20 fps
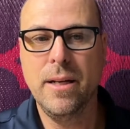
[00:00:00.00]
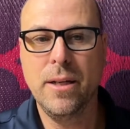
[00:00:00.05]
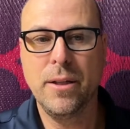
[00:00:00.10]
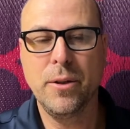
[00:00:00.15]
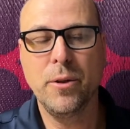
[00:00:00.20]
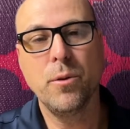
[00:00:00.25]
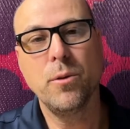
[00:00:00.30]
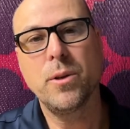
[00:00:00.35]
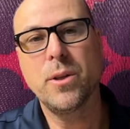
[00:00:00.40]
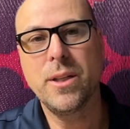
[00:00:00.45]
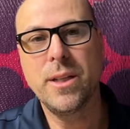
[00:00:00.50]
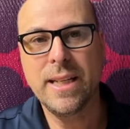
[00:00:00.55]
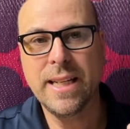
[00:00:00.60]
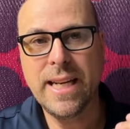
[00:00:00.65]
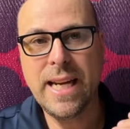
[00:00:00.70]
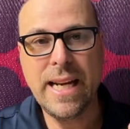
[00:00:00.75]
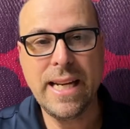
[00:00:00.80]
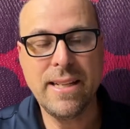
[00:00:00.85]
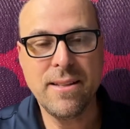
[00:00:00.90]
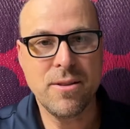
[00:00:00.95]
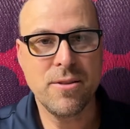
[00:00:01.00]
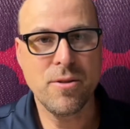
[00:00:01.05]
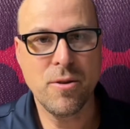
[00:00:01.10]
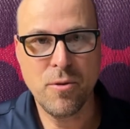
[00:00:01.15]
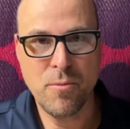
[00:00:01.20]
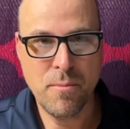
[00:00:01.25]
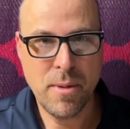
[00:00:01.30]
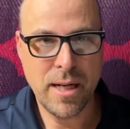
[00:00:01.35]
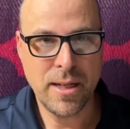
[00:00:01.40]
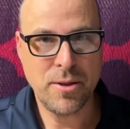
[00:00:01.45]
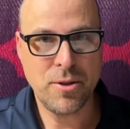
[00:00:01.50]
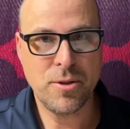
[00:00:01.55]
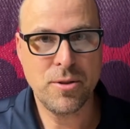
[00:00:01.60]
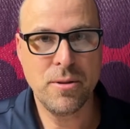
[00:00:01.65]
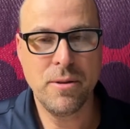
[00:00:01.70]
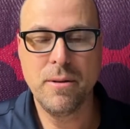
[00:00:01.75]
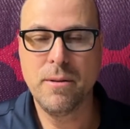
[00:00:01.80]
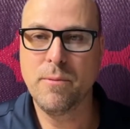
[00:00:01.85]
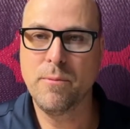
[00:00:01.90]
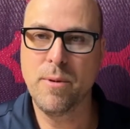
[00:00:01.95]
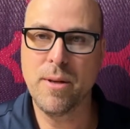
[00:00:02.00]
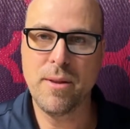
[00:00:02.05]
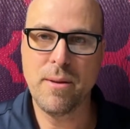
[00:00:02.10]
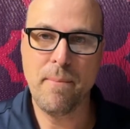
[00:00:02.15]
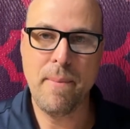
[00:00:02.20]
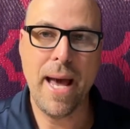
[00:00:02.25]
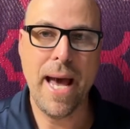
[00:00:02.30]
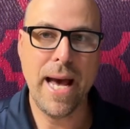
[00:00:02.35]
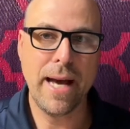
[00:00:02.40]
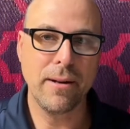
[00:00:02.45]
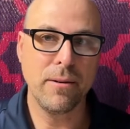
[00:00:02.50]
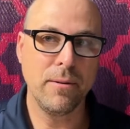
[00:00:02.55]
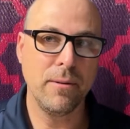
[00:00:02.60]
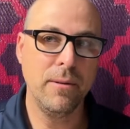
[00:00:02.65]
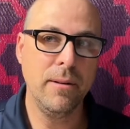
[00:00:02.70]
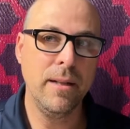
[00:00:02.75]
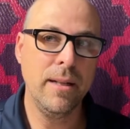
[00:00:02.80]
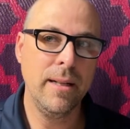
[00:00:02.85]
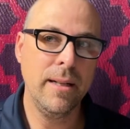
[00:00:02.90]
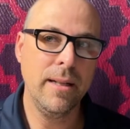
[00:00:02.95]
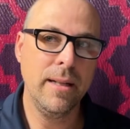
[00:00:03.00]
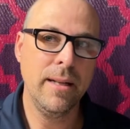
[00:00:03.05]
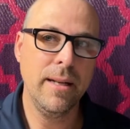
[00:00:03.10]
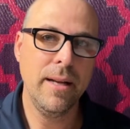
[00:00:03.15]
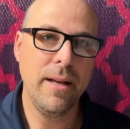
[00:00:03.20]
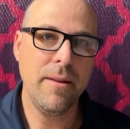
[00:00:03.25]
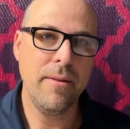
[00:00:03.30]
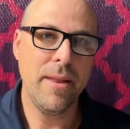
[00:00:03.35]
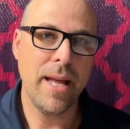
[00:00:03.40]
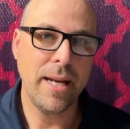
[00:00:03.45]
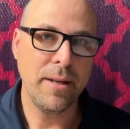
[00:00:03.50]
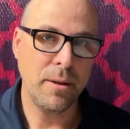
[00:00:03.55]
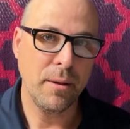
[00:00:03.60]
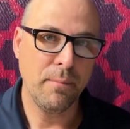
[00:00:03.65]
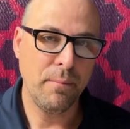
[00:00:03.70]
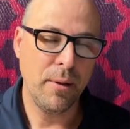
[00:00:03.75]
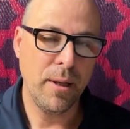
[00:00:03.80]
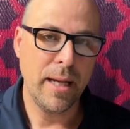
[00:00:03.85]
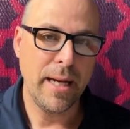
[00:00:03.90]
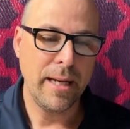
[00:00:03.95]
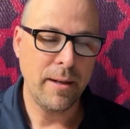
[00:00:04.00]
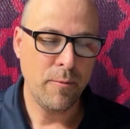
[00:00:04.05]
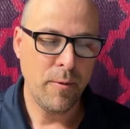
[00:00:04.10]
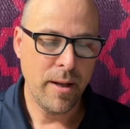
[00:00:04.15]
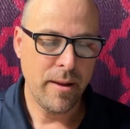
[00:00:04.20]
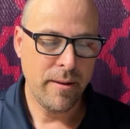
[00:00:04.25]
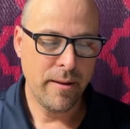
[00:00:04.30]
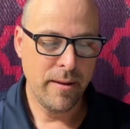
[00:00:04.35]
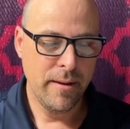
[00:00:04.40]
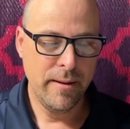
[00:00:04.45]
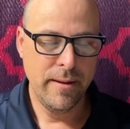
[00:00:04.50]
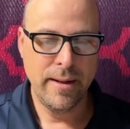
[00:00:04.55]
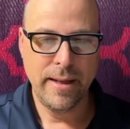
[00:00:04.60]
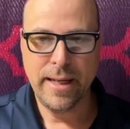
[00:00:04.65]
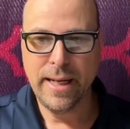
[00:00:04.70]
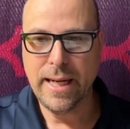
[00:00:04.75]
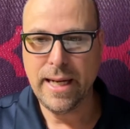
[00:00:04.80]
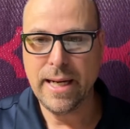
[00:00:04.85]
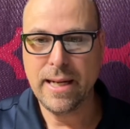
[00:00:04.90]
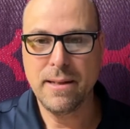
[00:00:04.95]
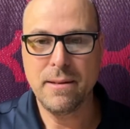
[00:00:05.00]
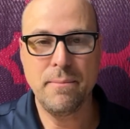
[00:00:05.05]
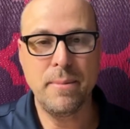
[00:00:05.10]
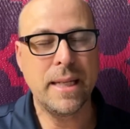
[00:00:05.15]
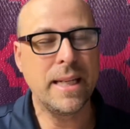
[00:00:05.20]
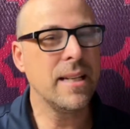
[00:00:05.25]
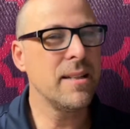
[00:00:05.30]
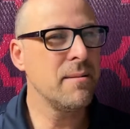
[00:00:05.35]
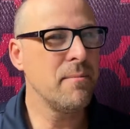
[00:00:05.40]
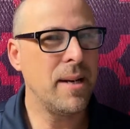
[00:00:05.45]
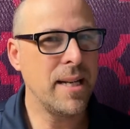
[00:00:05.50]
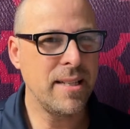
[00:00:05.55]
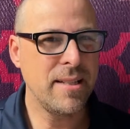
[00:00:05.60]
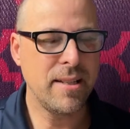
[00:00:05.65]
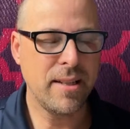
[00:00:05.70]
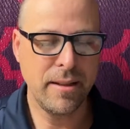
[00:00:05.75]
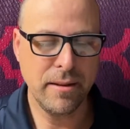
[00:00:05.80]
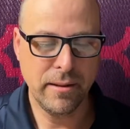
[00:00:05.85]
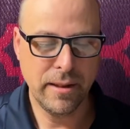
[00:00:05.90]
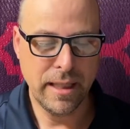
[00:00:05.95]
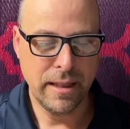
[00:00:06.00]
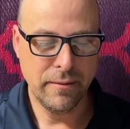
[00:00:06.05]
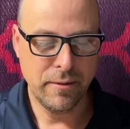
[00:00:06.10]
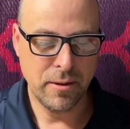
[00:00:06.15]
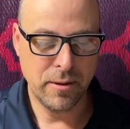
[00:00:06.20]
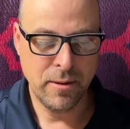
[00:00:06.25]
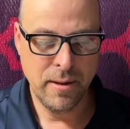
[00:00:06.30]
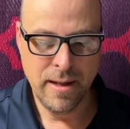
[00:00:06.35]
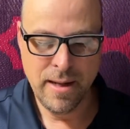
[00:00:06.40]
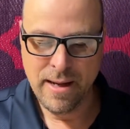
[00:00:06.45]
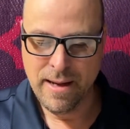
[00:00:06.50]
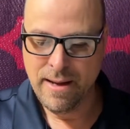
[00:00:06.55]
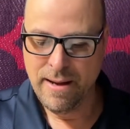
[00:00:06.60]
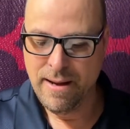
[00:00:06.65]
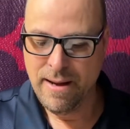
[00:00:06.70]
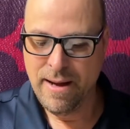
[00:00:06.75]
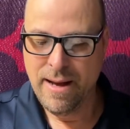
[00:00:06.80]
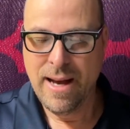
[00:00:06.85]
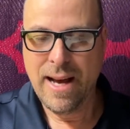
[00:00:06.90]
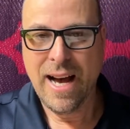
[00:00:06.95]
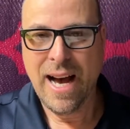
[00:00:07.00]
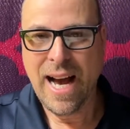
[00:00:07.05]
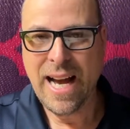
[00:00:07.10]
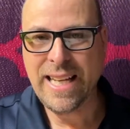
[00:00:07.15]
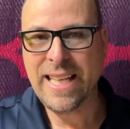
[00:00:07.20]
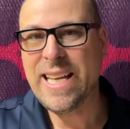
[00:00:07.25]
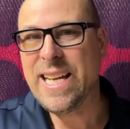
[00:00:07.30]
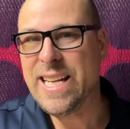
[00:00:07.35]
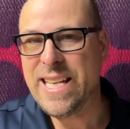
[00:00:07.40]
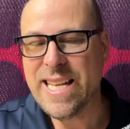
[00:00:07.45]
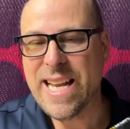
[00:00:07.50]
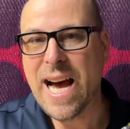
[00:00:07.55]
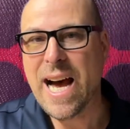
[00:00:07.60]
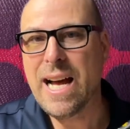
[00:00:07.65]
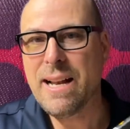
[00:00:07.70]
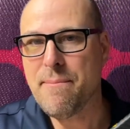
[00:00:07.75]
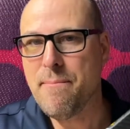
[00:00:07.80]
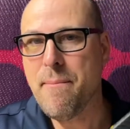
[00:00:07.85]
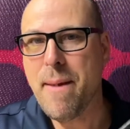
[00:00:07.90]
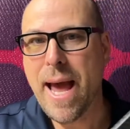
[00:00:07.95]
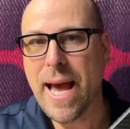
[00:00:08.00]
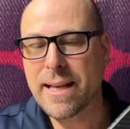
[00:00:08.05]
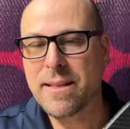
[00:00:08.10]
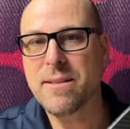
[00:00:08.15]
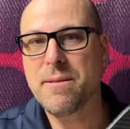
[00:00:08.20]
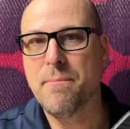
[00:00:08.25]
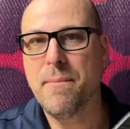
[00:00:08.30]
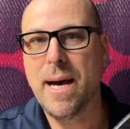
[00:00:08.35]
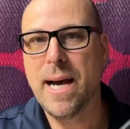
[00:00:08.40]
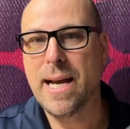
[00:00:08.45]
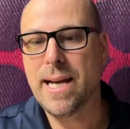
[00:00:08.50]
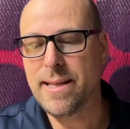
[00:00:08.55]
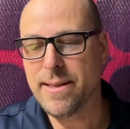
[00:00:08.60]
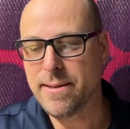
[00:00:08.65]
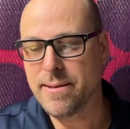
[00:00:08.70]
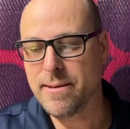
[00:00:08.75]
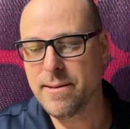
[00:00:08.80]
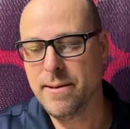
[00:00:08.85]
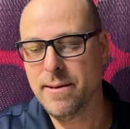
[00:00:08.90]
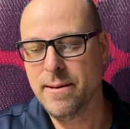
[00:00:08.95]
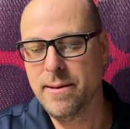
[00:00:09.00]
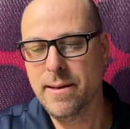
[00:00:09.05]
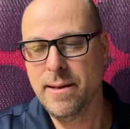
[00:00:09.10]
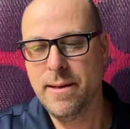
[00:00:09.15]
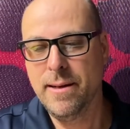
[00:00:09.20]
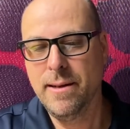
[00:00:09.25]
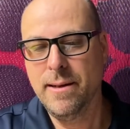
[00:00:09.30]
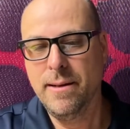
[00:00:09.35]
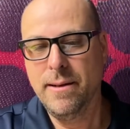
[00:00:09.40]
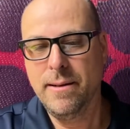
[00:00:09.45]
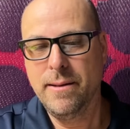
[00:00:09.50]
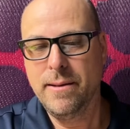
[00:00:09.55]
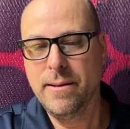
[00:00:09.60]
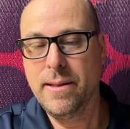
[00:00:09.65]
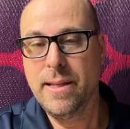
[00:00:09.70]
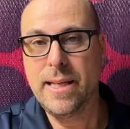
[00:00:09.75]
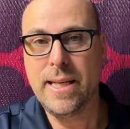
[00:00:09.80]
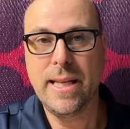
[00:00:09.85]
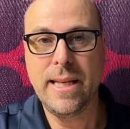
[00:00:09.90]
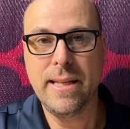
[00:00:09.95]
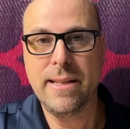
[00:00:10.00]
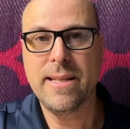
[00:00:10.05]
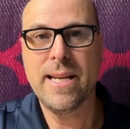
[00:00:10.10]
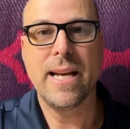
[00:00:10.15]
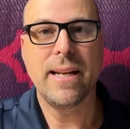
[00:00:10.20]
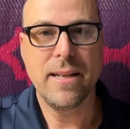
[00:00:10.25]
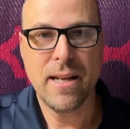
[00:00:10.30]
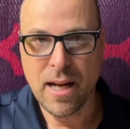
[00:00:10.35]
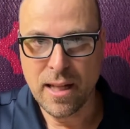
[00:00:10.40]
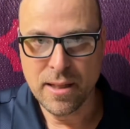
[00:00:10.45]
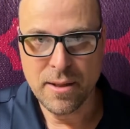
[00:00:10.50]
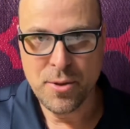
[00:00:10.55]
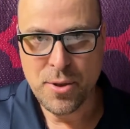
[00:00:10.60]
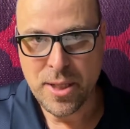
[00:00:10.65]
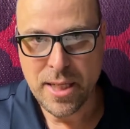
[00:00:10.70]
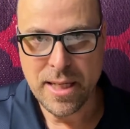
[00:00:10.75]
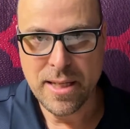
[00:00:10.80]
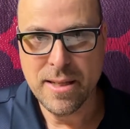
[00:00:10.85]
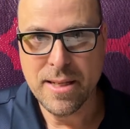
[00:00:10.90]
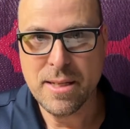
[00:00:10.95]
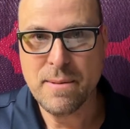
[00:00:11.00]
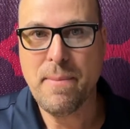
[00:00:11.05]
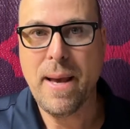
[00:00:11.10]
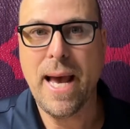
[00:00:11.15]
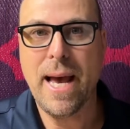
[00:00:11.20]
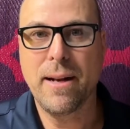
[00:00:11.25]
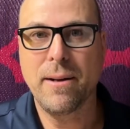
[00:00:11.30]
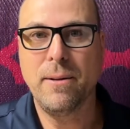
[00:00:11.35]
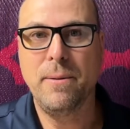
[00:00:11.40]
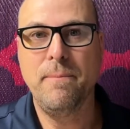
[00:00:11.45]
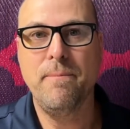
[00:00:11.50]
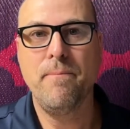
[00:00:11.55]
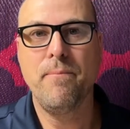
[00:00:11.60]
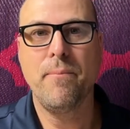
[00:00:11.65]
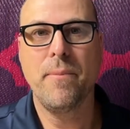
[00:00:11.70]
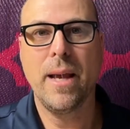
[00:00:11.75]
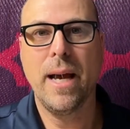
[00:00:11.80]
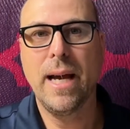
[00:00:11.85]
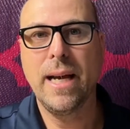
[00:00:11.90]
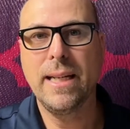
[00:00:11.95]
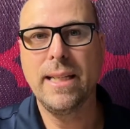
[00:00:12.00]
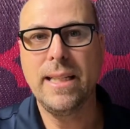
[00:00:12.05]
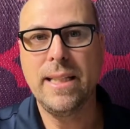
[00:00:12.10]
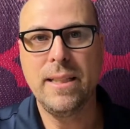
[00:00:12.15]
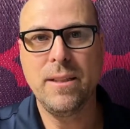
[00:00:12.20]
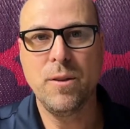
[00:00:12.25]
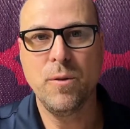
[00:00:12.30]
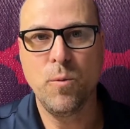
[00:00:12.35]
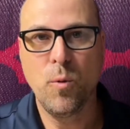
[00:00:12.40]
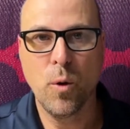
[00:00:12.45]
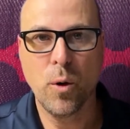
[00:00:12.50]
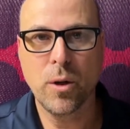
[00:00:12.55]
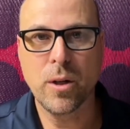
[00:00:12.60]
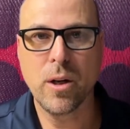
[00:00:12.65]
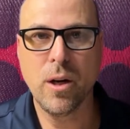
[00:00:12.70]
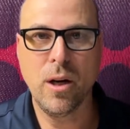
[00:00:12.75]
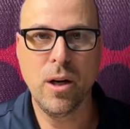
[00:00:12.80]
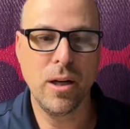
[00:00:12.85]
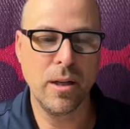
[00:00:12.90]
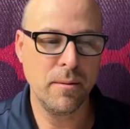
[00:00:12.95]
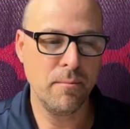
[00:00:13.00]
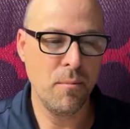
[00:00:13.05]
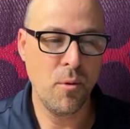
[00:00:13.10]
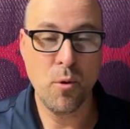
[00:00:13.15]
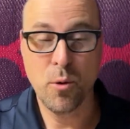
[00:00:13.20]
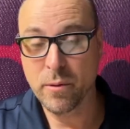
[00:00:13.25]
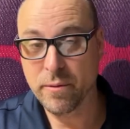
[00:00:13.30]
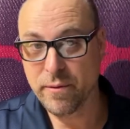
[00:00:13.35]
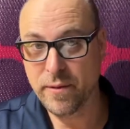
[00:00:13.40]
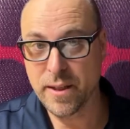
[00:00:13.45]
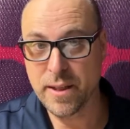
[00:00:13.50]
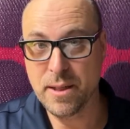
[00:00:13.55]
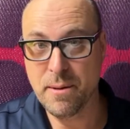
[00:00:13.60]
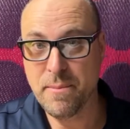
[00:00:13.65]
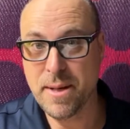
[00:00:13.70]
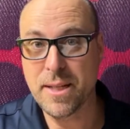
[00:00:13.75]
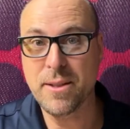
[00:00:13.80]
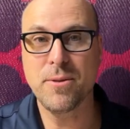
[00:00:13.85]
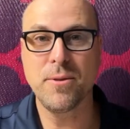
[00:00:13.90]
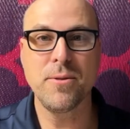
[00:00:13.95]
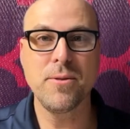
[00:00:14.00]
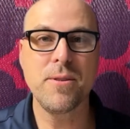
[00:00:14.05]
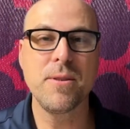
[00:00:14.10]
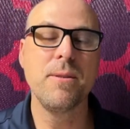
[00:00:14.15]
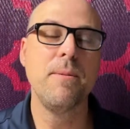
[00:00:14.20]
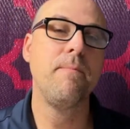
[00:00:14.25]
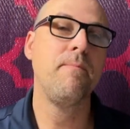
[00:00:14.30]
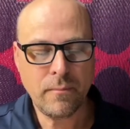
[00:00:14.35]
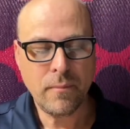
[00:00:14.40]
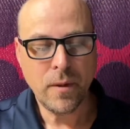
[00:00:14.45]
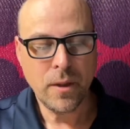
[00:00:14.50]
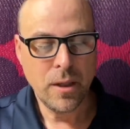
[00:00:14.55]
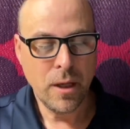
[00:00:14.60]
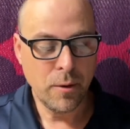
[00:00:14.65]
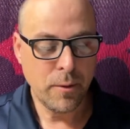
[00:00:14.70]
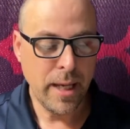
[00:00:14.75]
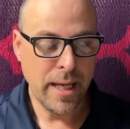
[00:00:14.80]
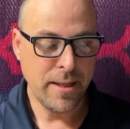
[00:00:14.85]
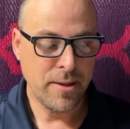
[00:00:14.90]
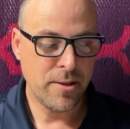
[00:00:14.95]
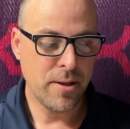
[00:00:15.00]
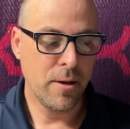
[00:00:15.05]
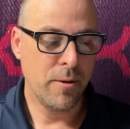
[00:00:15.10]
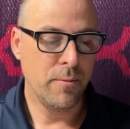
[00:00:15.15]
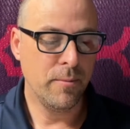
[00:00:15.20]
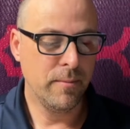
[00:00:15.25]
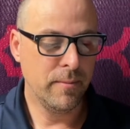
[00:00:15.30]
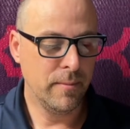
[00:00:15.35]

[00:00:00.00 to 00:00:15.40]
you're only going to gain so much with the paddle that you're playing with. And because of my skill level, I cannot maximize the technology in this paddle. I need to work on more fundamentals. Okay, so